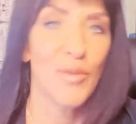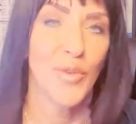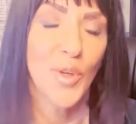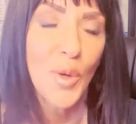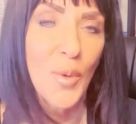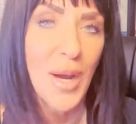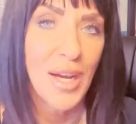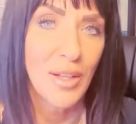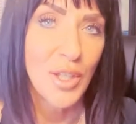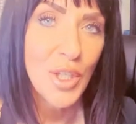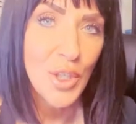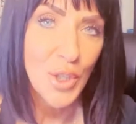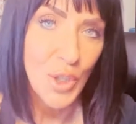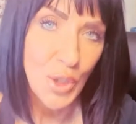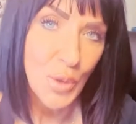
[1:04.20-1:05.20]
for a while,
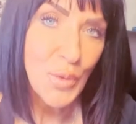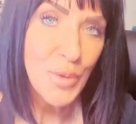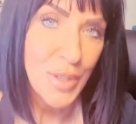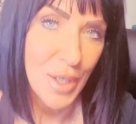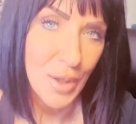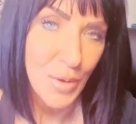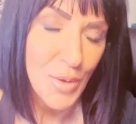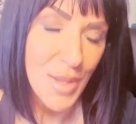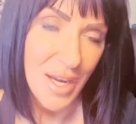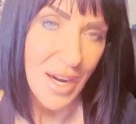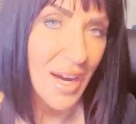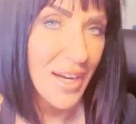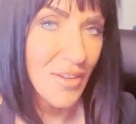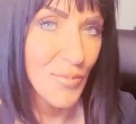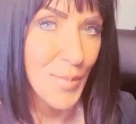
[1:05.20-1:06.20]
you know that
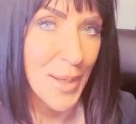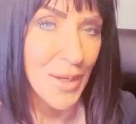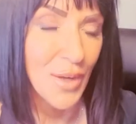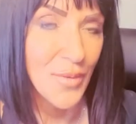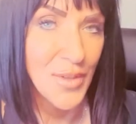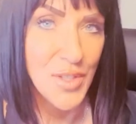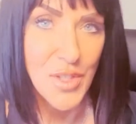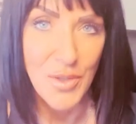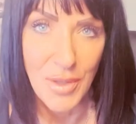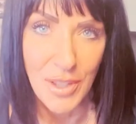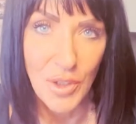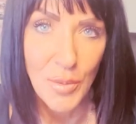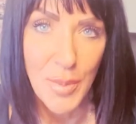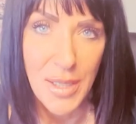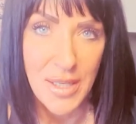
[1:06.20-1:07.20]
I have been on the
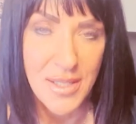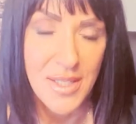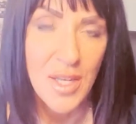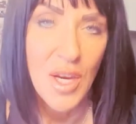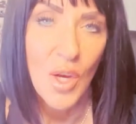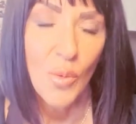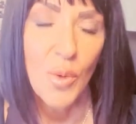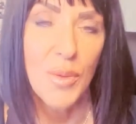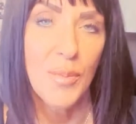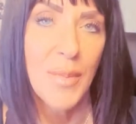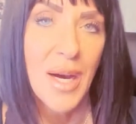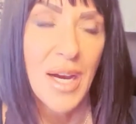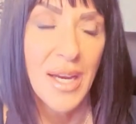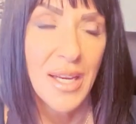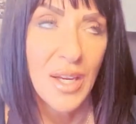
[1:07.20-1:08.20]
struggle bus with
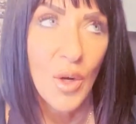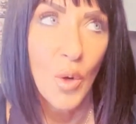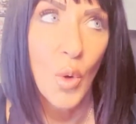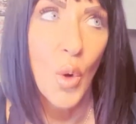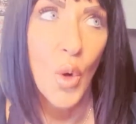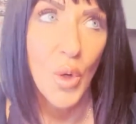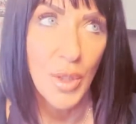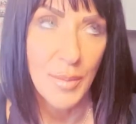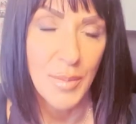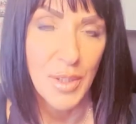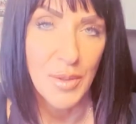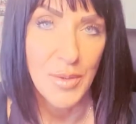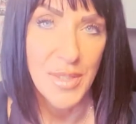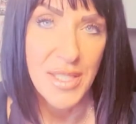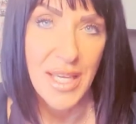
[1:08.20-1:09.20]
my
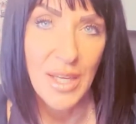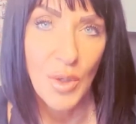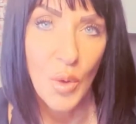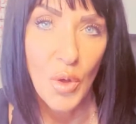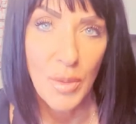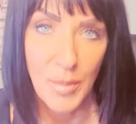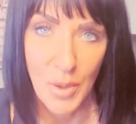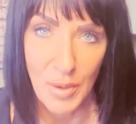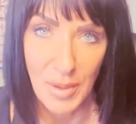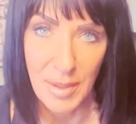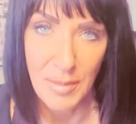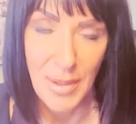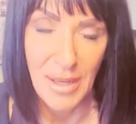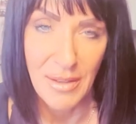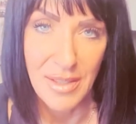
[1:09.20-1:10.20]
hormones and hormonal
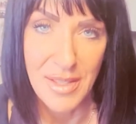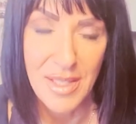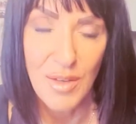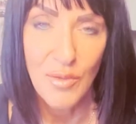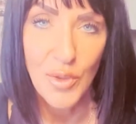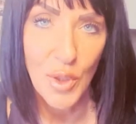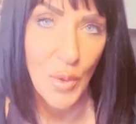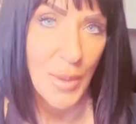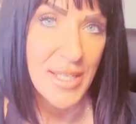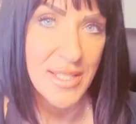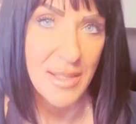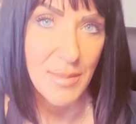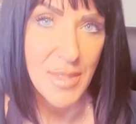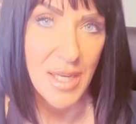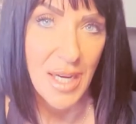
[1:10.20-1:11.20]
imbalance for quite
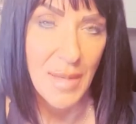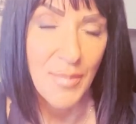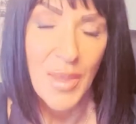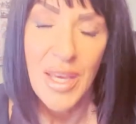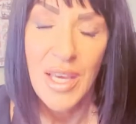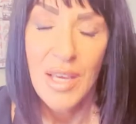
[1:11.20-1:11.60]
some time.